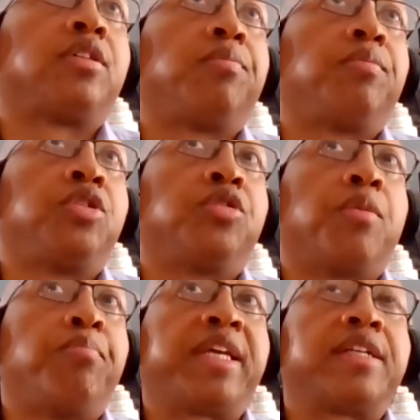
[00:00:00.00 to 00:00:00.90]
about
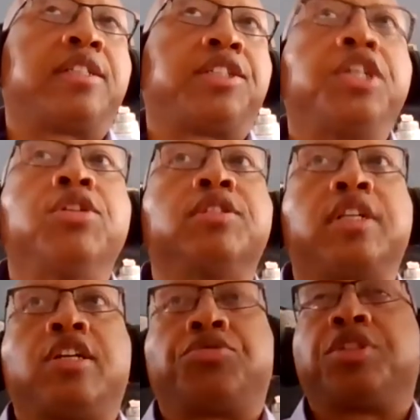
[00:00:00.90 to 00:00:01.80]
the biggest
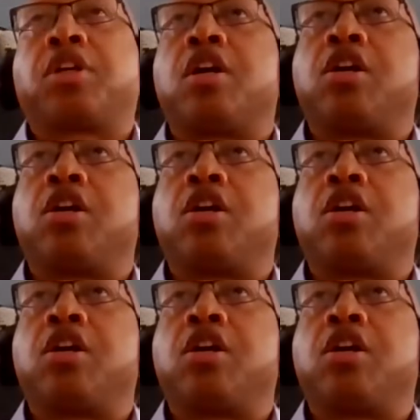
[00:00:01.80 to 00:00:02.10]
steals in the history of